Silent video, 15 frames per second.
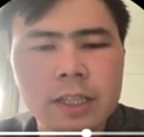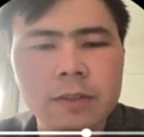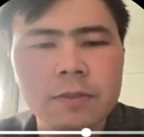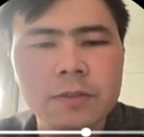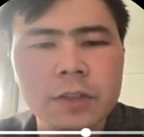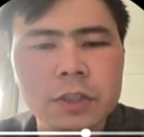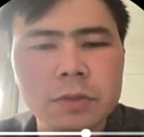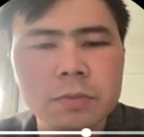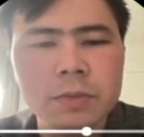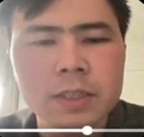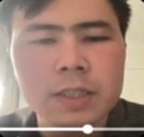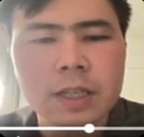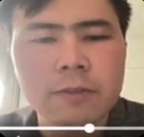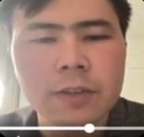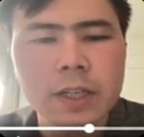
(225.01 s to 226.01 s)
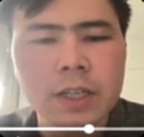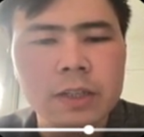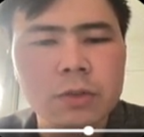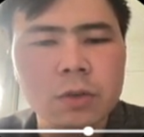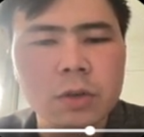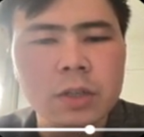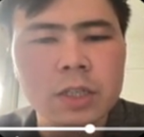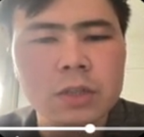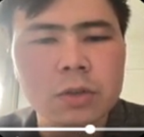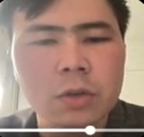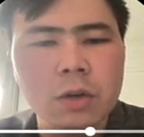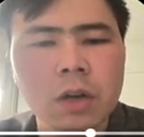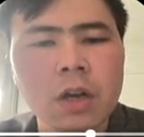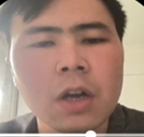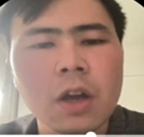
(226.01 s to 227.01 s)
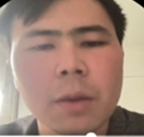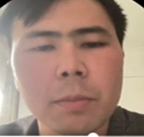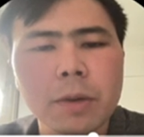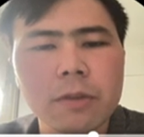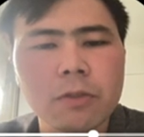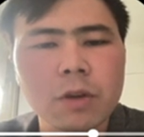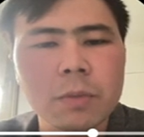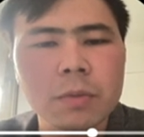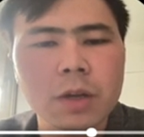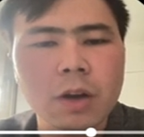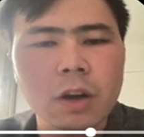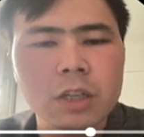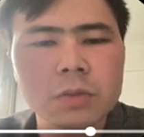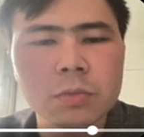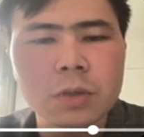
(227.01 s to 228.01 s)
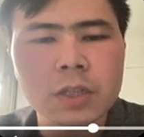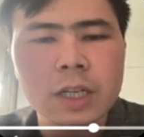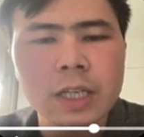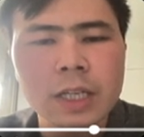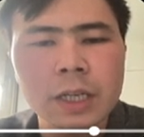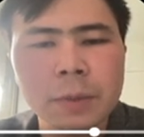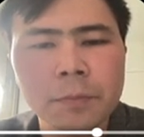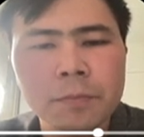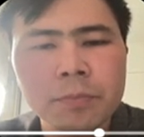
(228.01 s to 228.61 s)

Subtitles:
which means that we don't need to perform Gauss modeling,